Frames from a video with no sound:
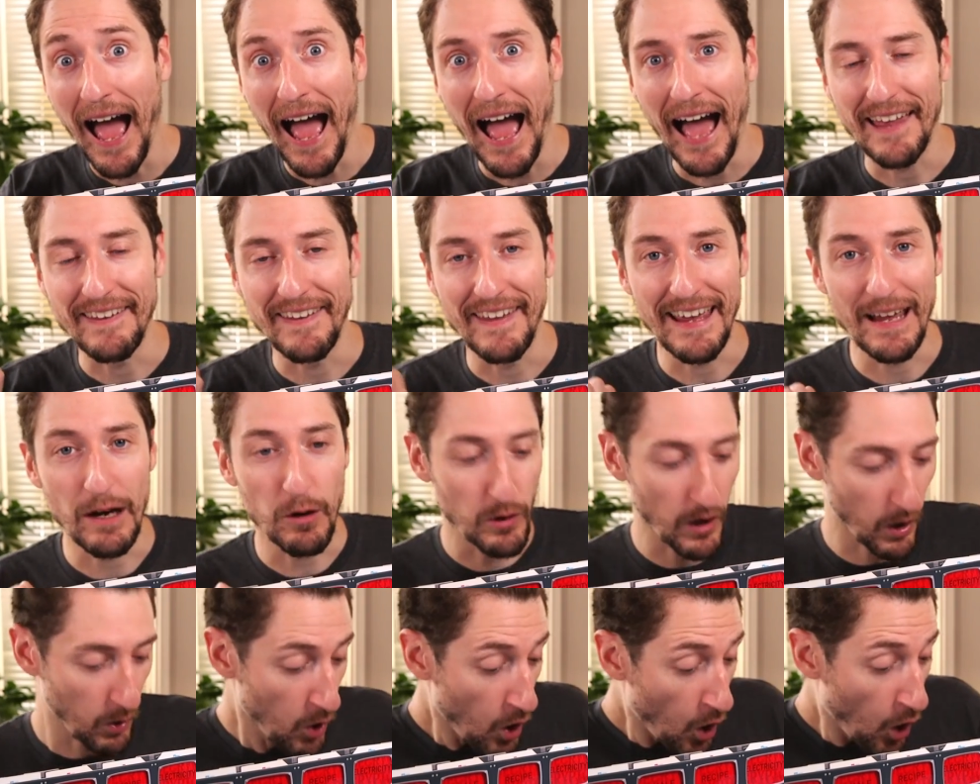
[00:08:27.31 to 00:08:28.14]
and they
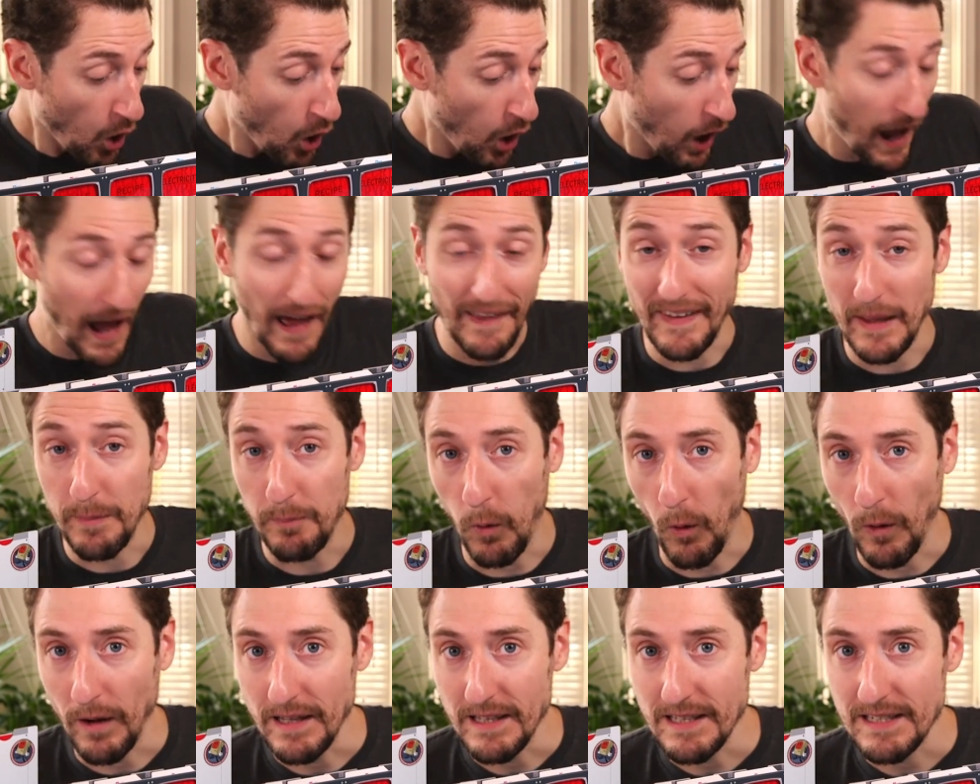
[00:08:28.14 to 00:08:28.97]
all go, and they
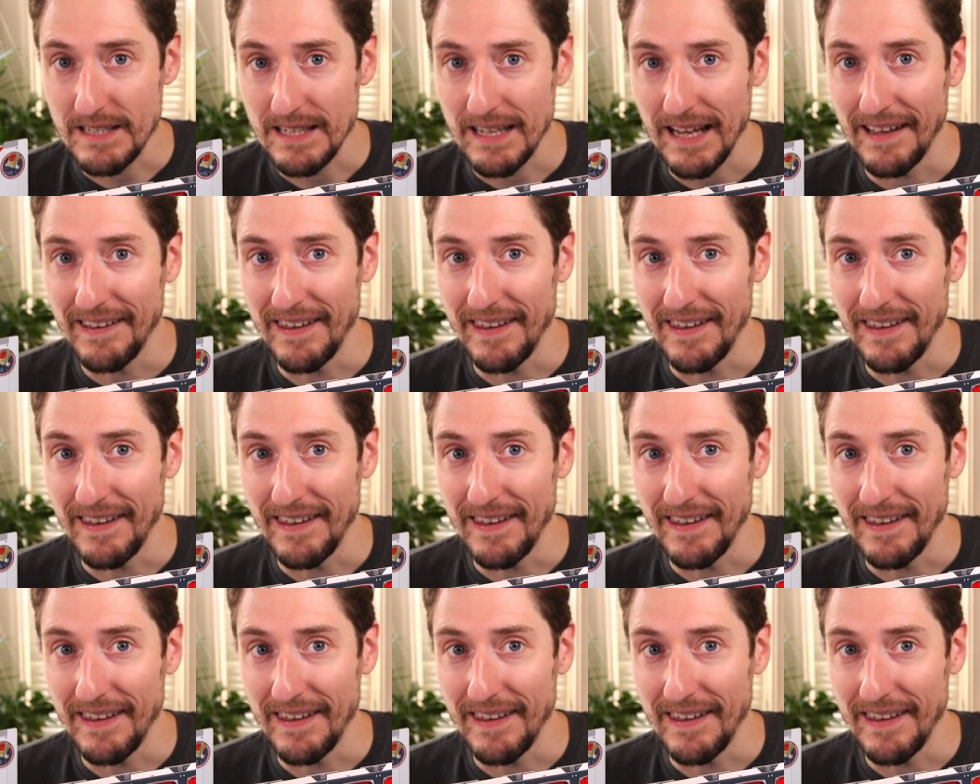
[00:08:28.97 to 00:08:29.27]
point,